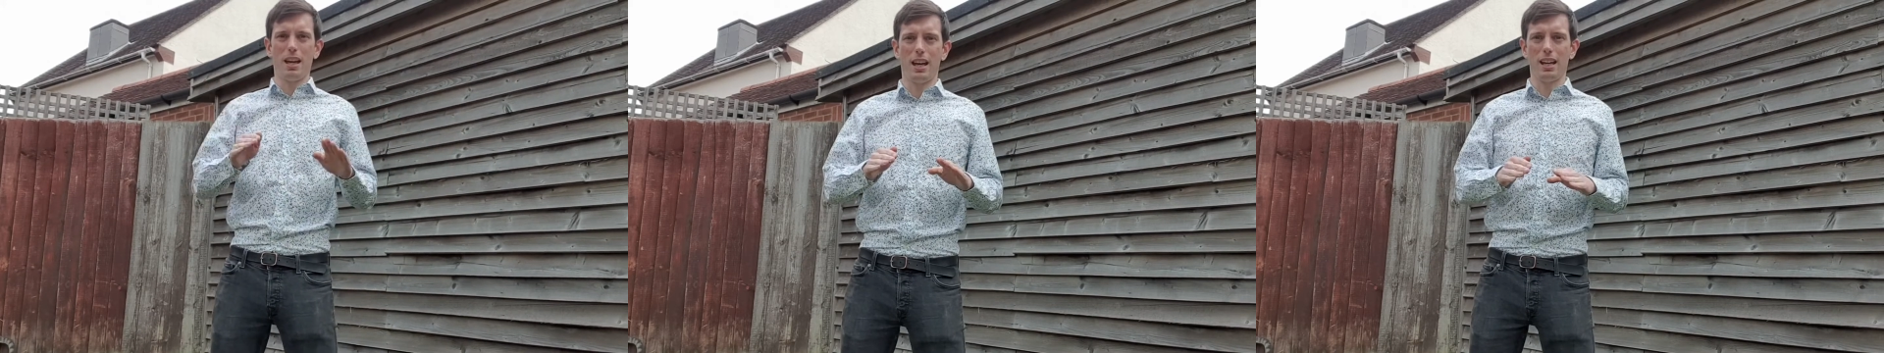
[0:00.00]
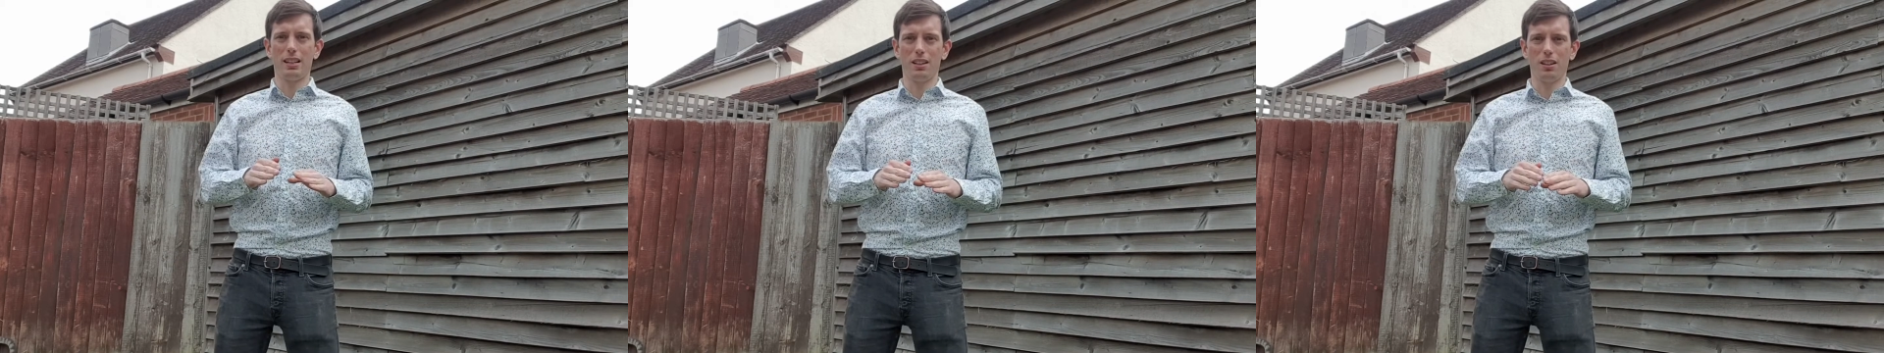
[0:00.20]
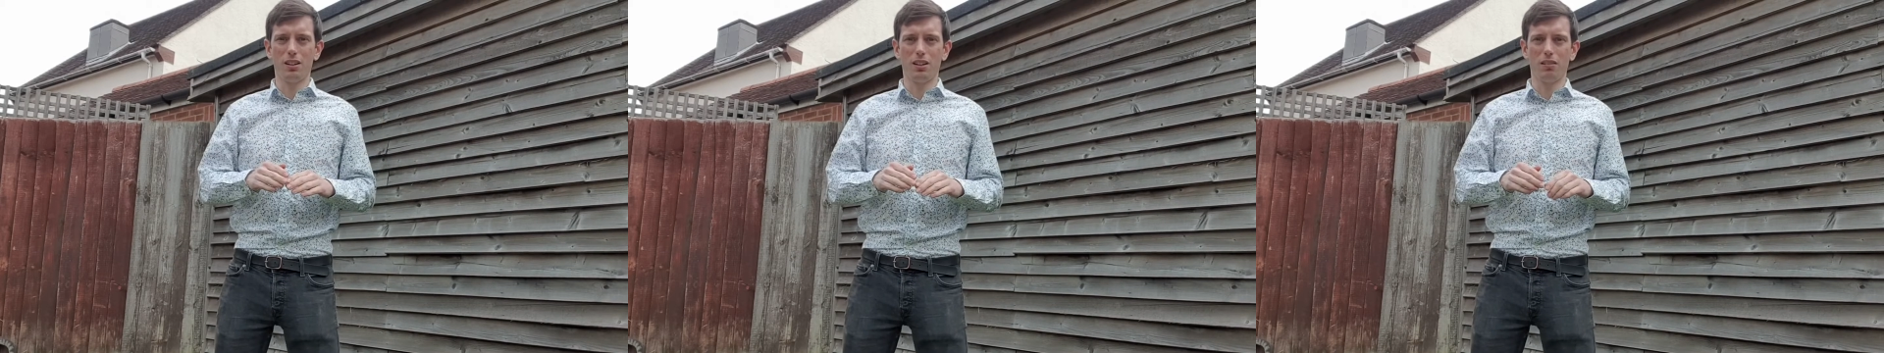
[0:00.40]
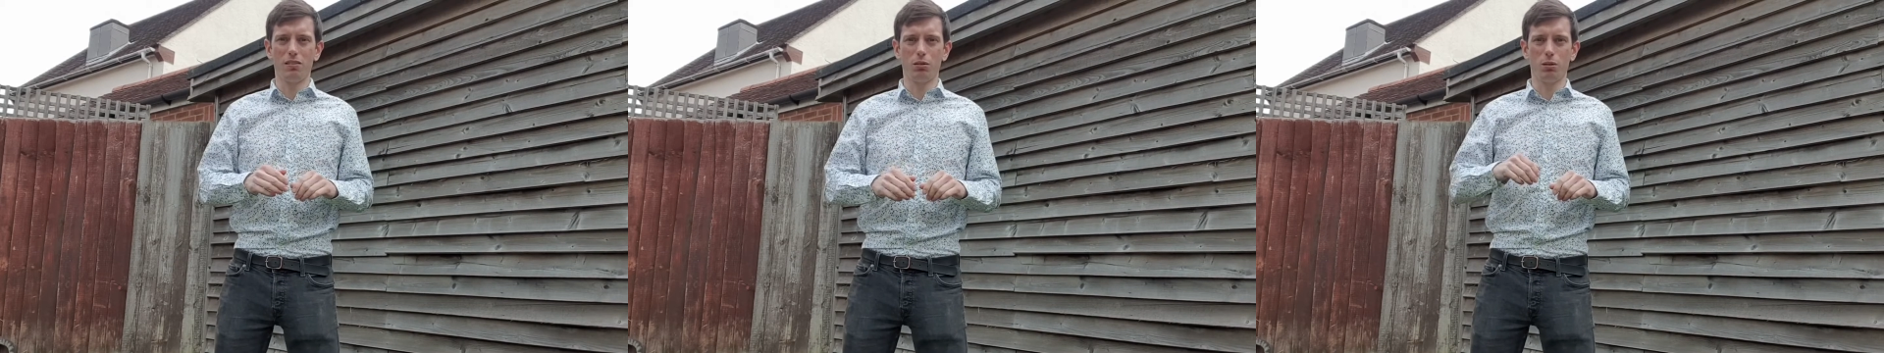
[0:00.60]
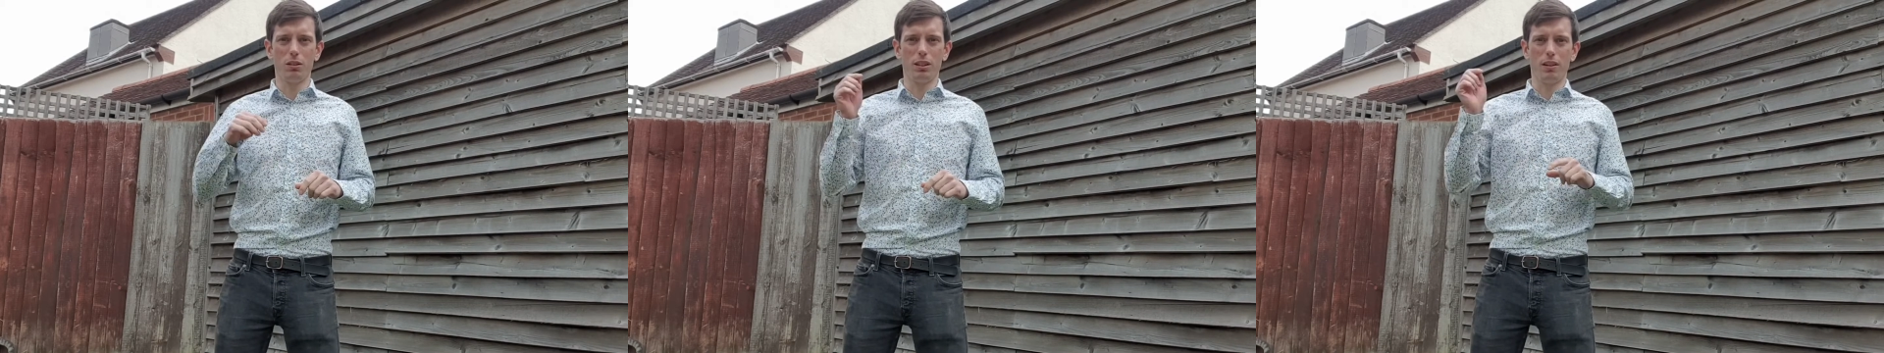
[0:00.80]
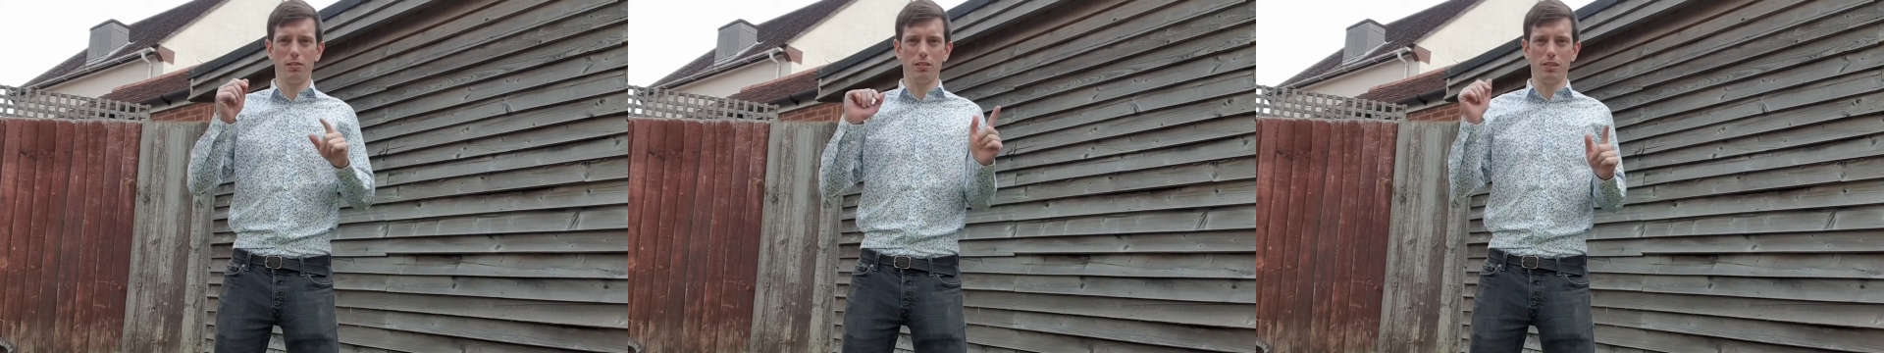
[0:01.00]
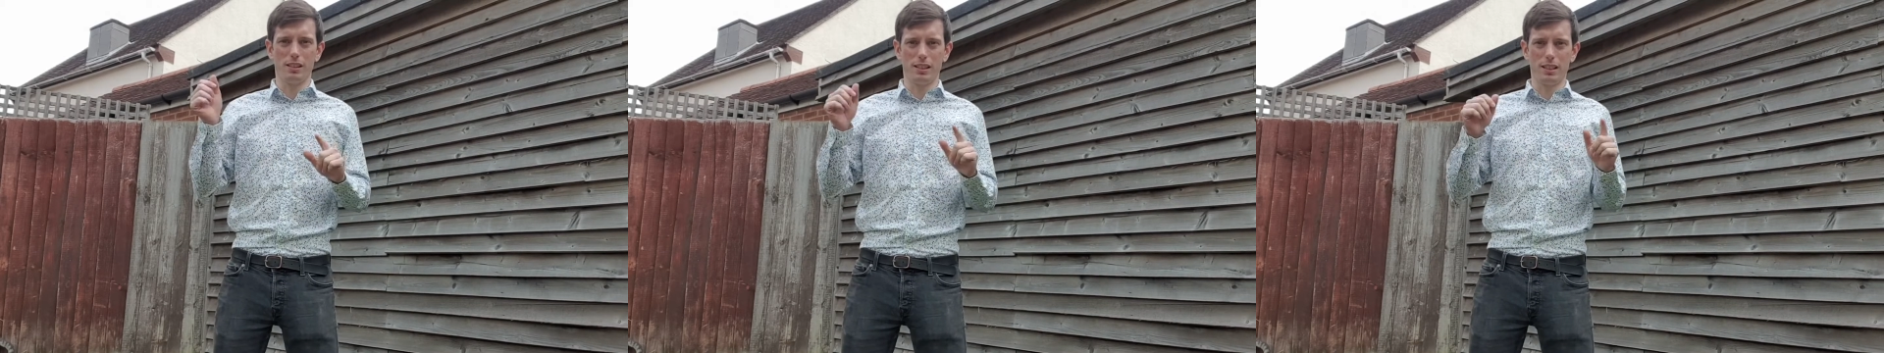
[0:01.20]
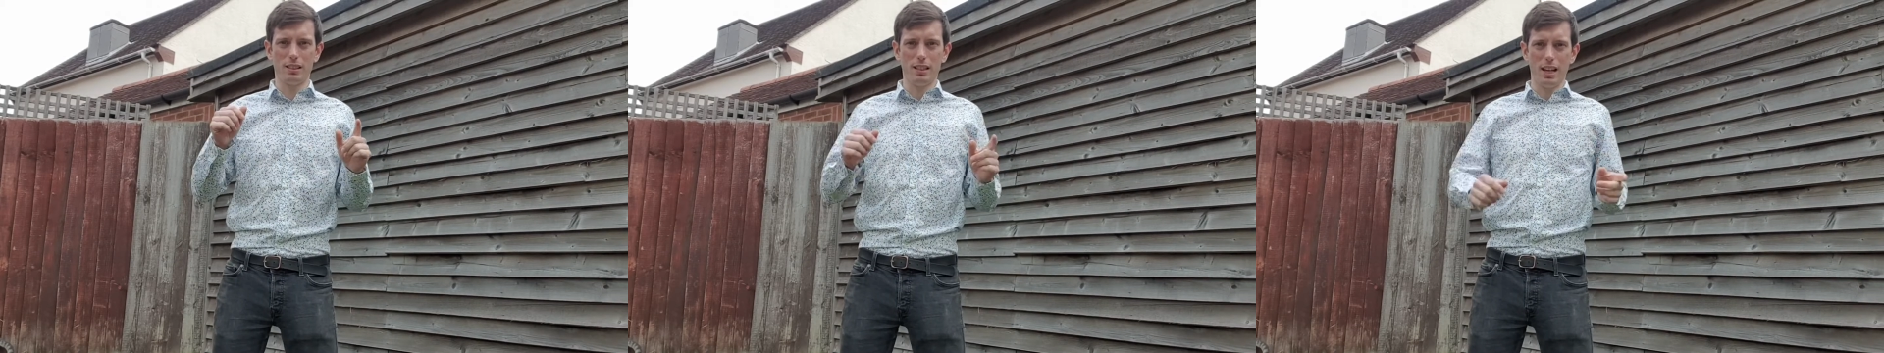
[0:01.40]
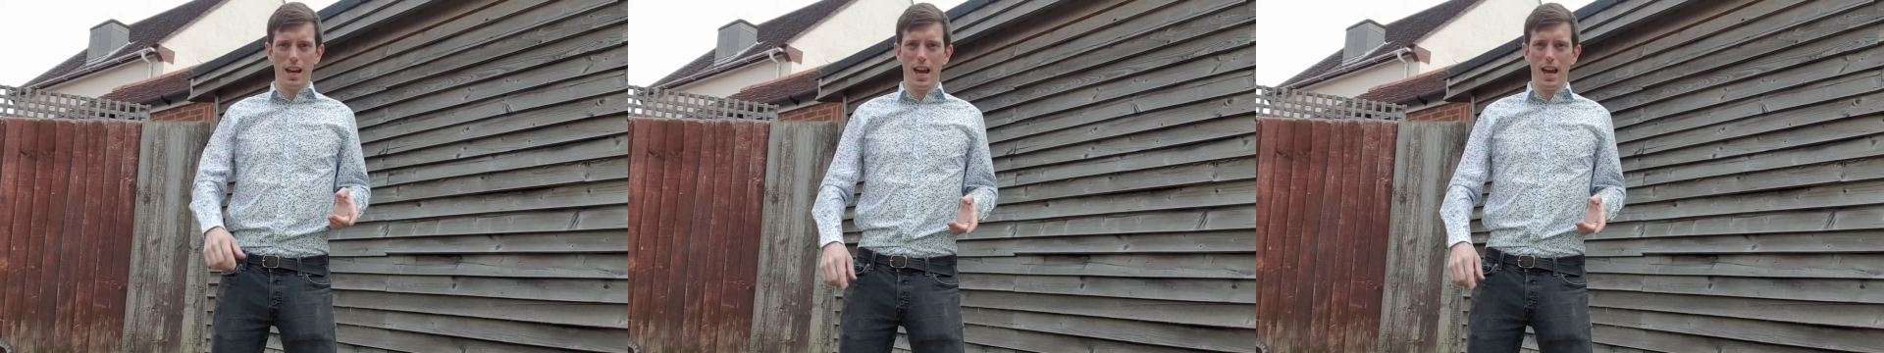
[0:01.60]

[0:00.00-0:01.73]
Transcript: and you're looking for all the differences.